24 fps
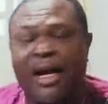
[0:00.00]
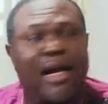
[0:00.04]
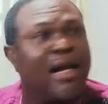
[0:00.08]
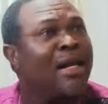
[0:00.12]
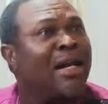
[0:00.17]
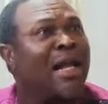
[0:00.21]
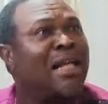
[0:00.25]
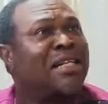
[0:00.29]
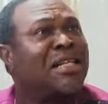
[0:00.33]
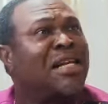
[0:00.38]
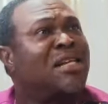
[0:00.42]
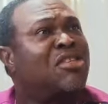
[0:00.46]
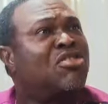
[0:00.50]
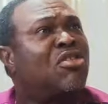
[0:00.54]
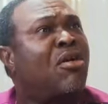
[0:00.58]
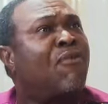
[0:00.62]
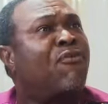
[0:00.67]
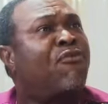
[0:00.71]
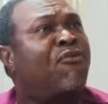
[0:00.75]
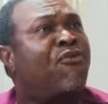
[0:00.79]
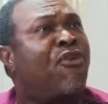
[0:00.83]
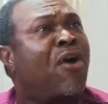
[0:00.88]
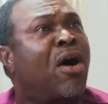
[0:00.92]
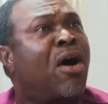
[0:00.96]
and the
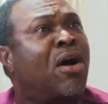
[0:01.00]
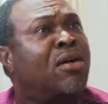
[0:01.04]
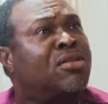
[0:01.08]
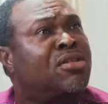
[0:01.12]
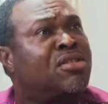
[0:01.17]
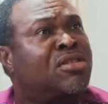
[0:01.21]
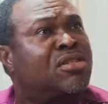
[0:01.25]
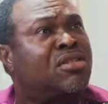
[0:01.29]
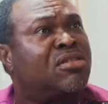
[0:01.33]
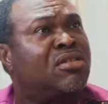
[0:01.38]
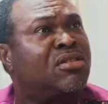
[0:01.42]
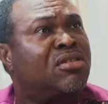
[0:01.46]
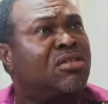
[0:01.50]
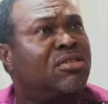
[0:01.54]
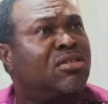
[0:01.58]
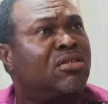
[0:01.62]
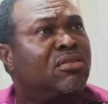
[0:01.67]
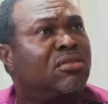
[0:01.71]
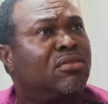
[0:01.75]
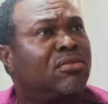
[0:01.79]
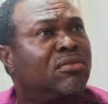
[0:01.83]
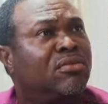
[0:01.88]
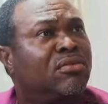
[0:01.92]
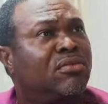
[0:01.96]
license of
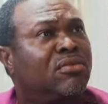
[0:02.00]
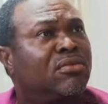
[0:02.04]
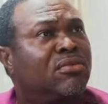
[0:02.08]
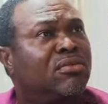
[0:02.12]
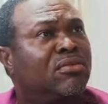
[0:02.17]
funds.